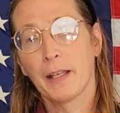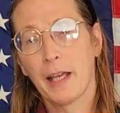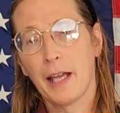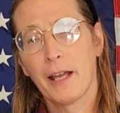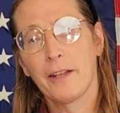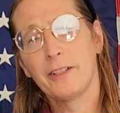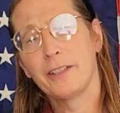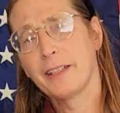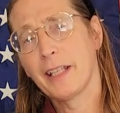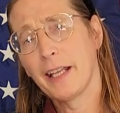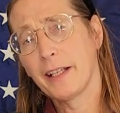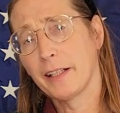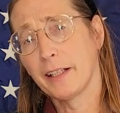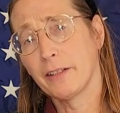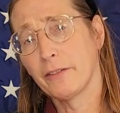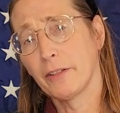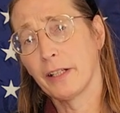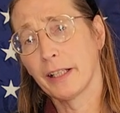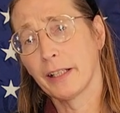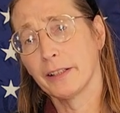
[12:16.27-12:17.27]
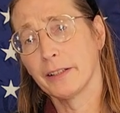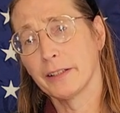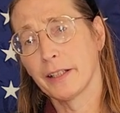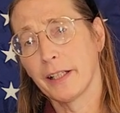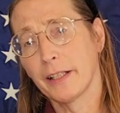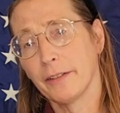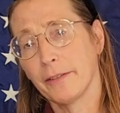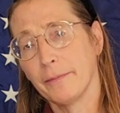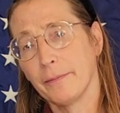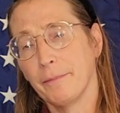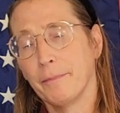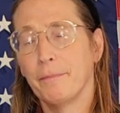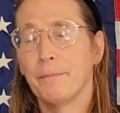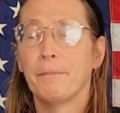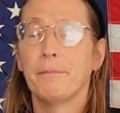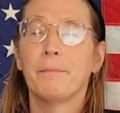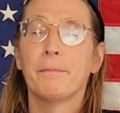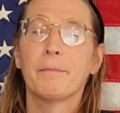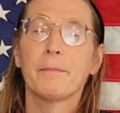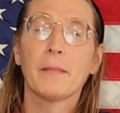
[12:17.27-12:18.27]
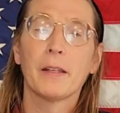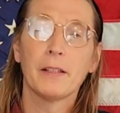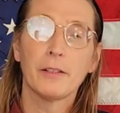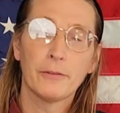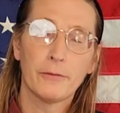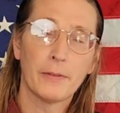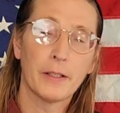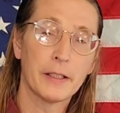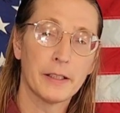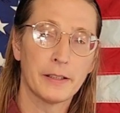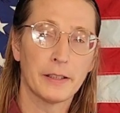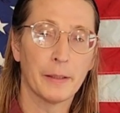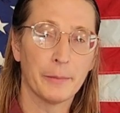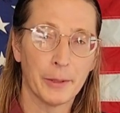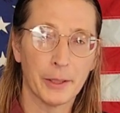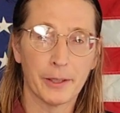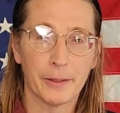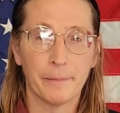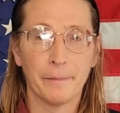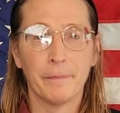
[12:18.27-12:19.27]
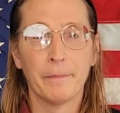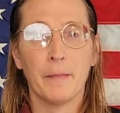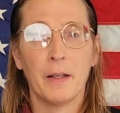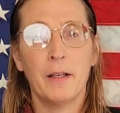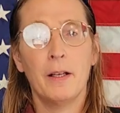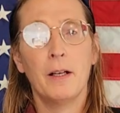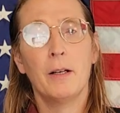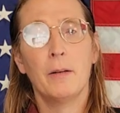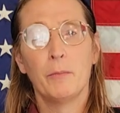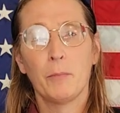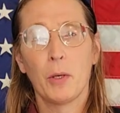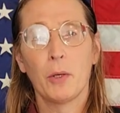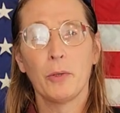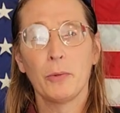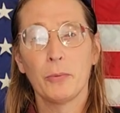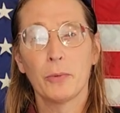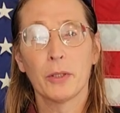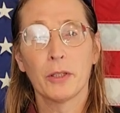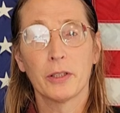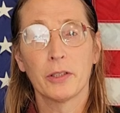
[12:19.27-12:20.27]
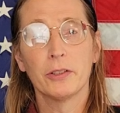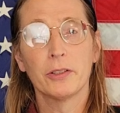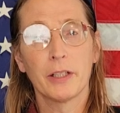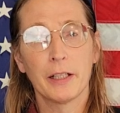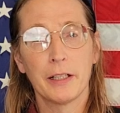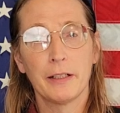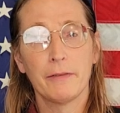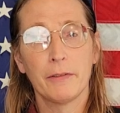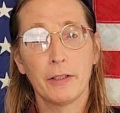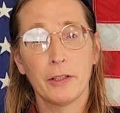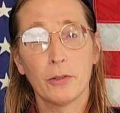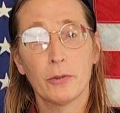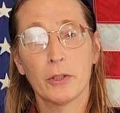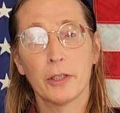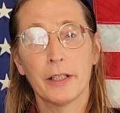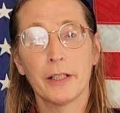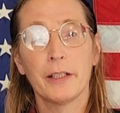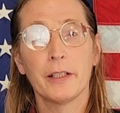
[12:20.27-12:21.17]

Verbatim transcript: How does that get reconciled? It's very similar. Poll workers inventory